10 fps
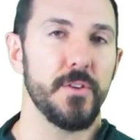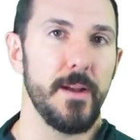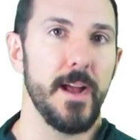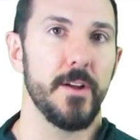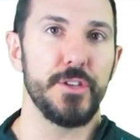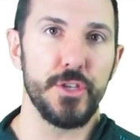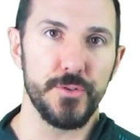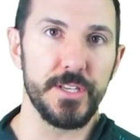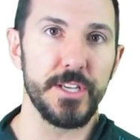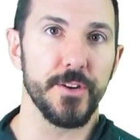around
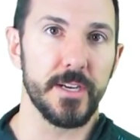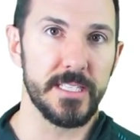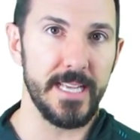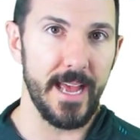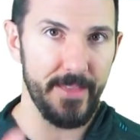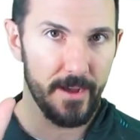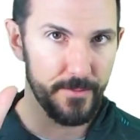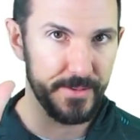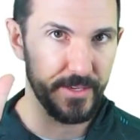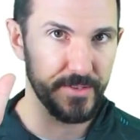using your cassette. That
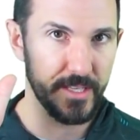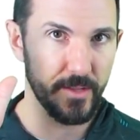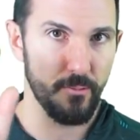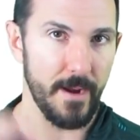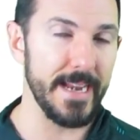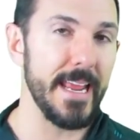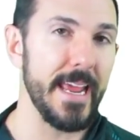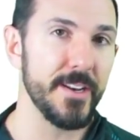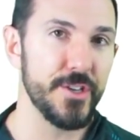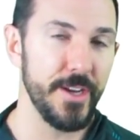would be using the right
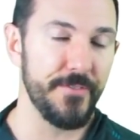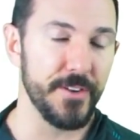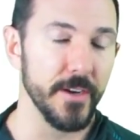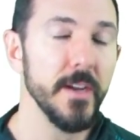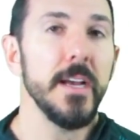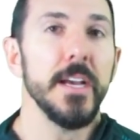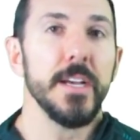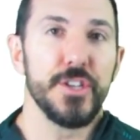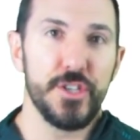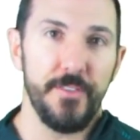hand shifter.
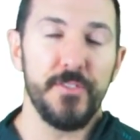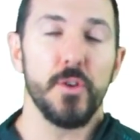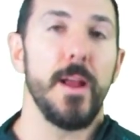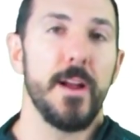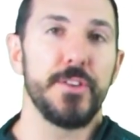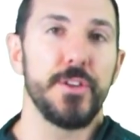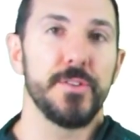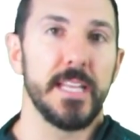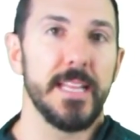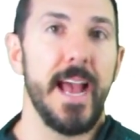Shift around
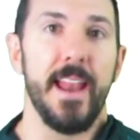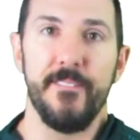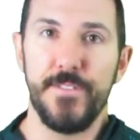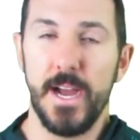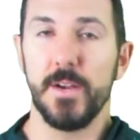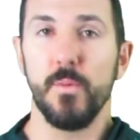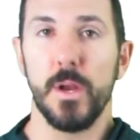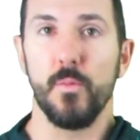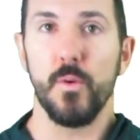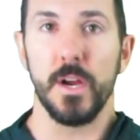using that. Find
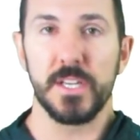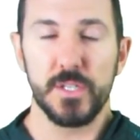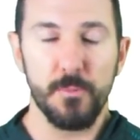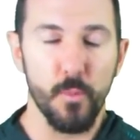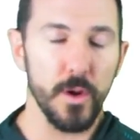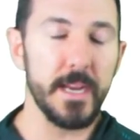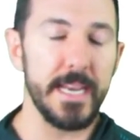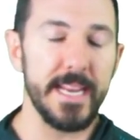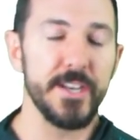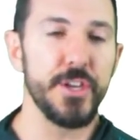what works. Work
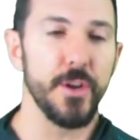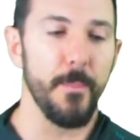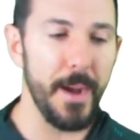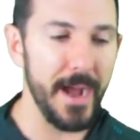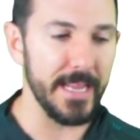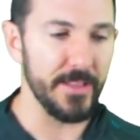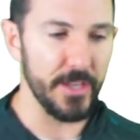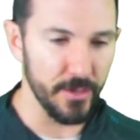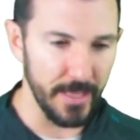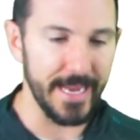it into your body that
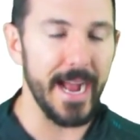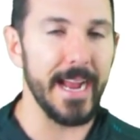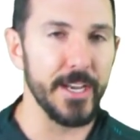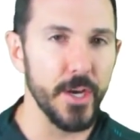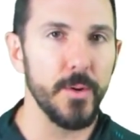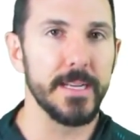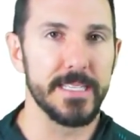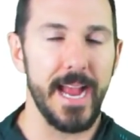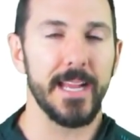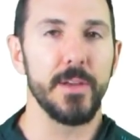you're like, I know
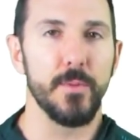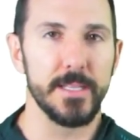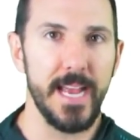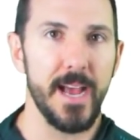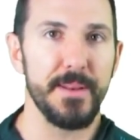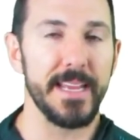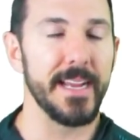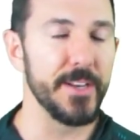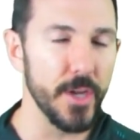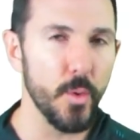exactly what's happening.
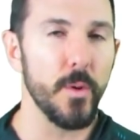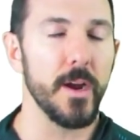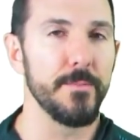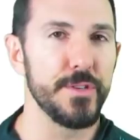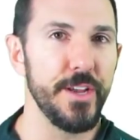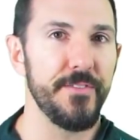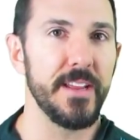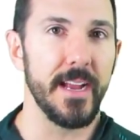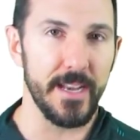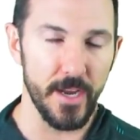I know where I'm
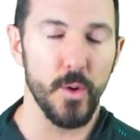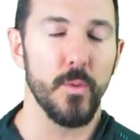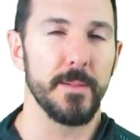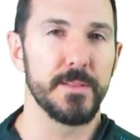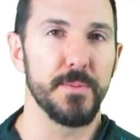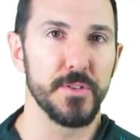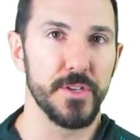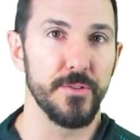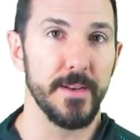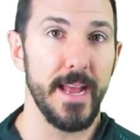shifting. I know what I'm supposed
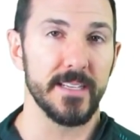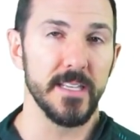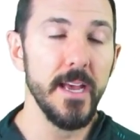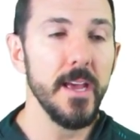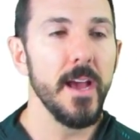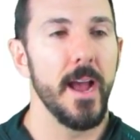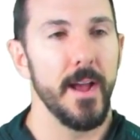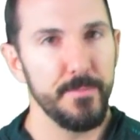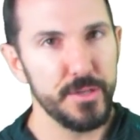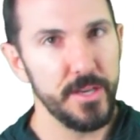to do next. I
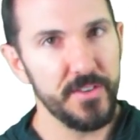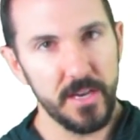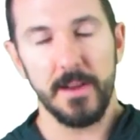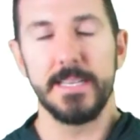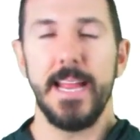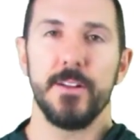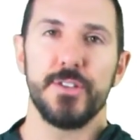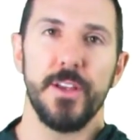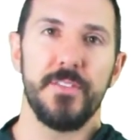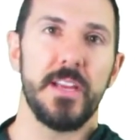upshift here, I
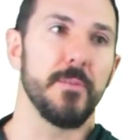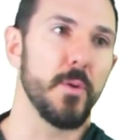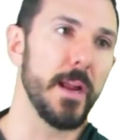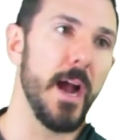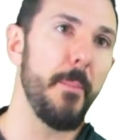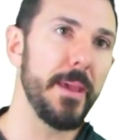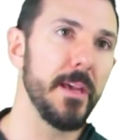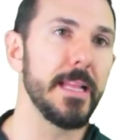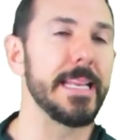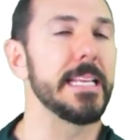downshift here. I'm going up a
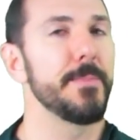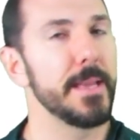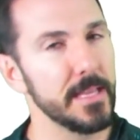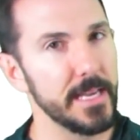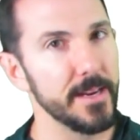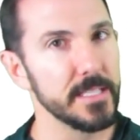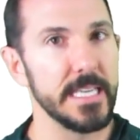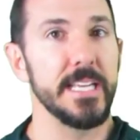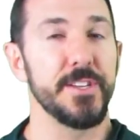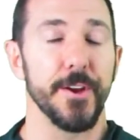hill. I need to make the
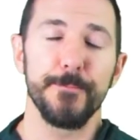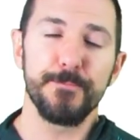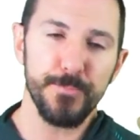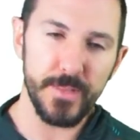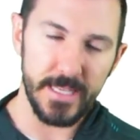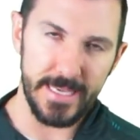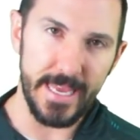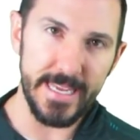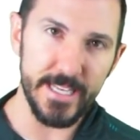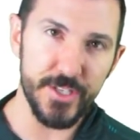gears easier.
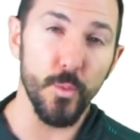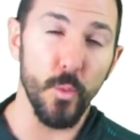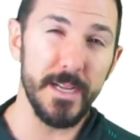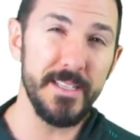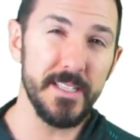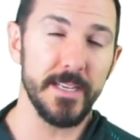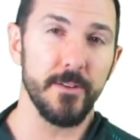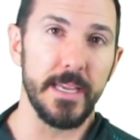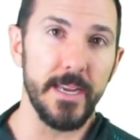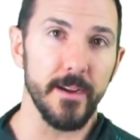Getting into one
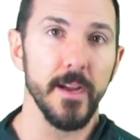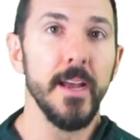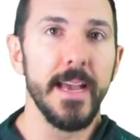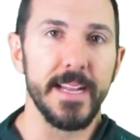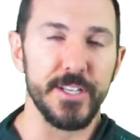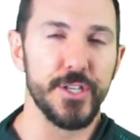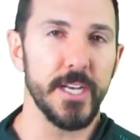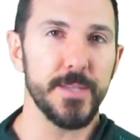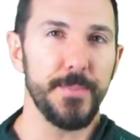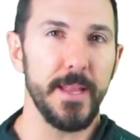single gear and
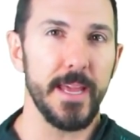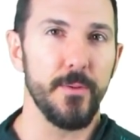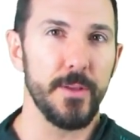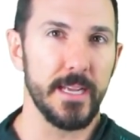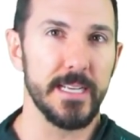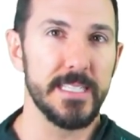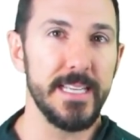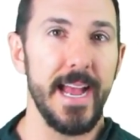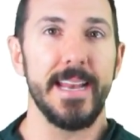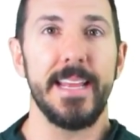just playing with the
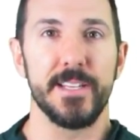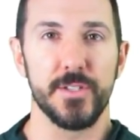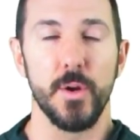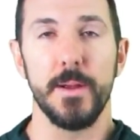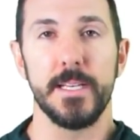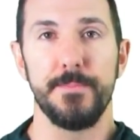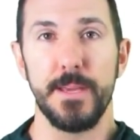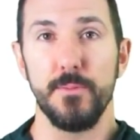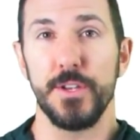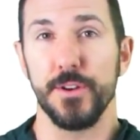cassette is going to
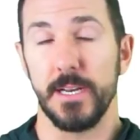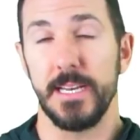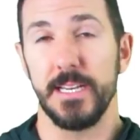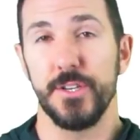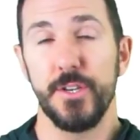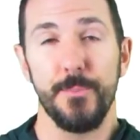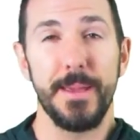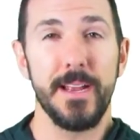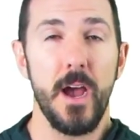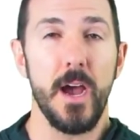be what you're going to need to do,
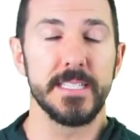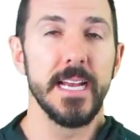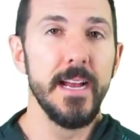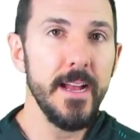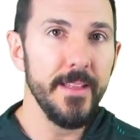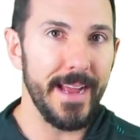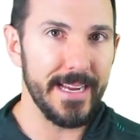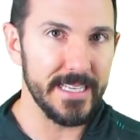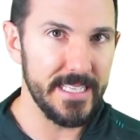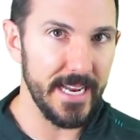because
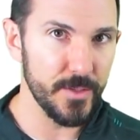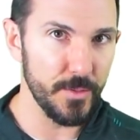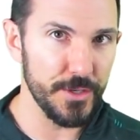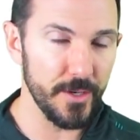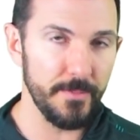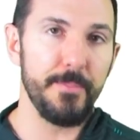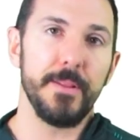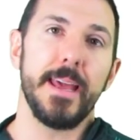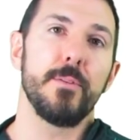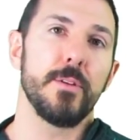that cassette is what you're going to be
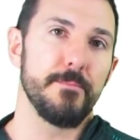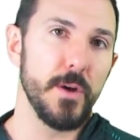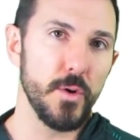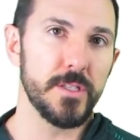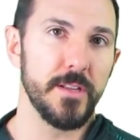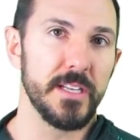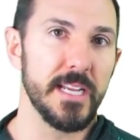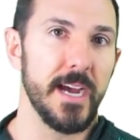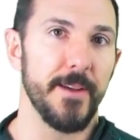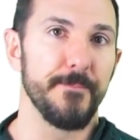playing with most of the
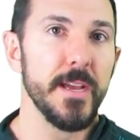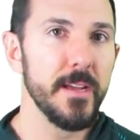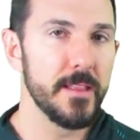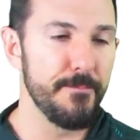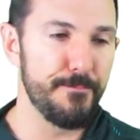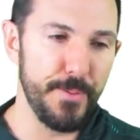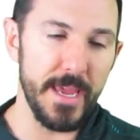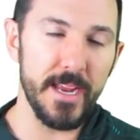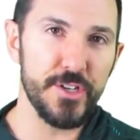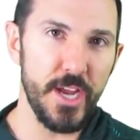time. The
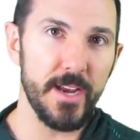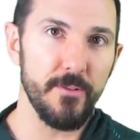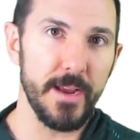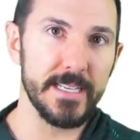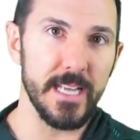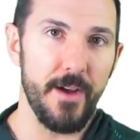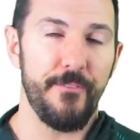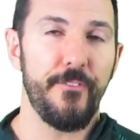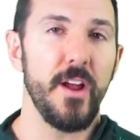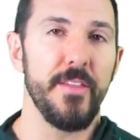big chain rings
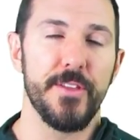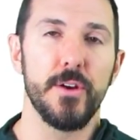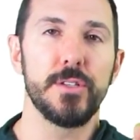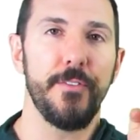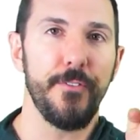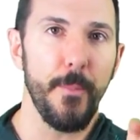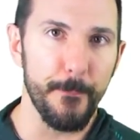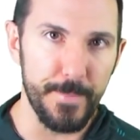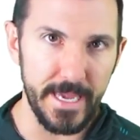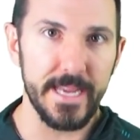up front, those are for
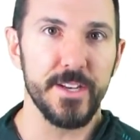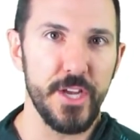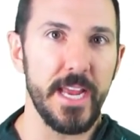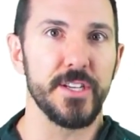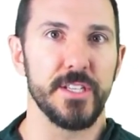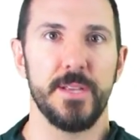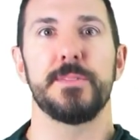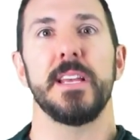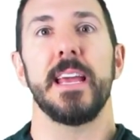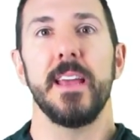big changes.
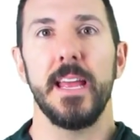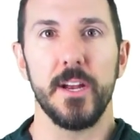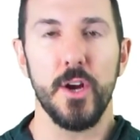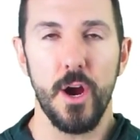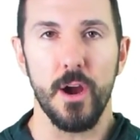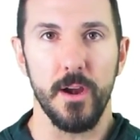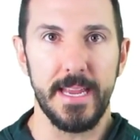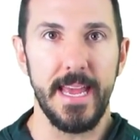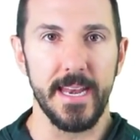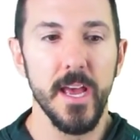It's like in a car.
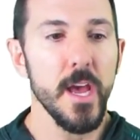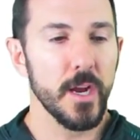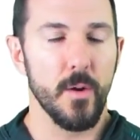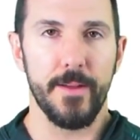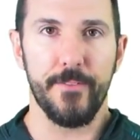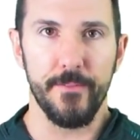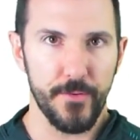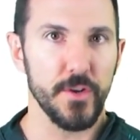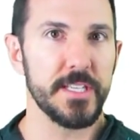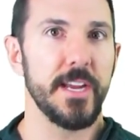Again, going from
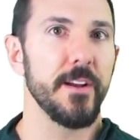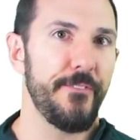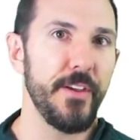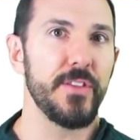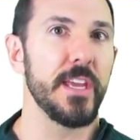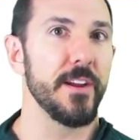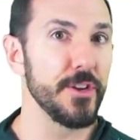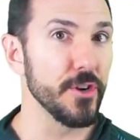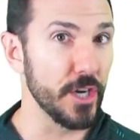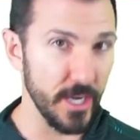first gear to fifth gear,
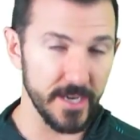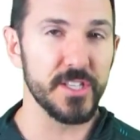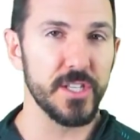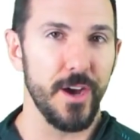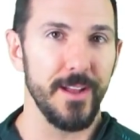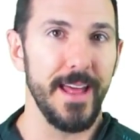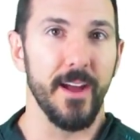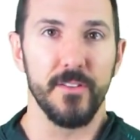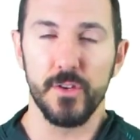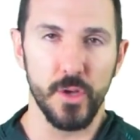you're going to stall
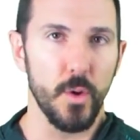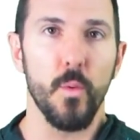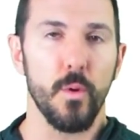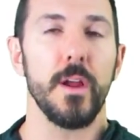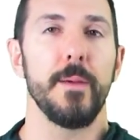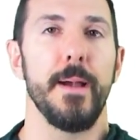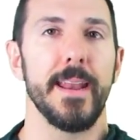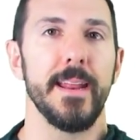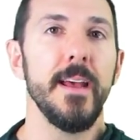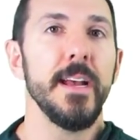out. Don't worry about it.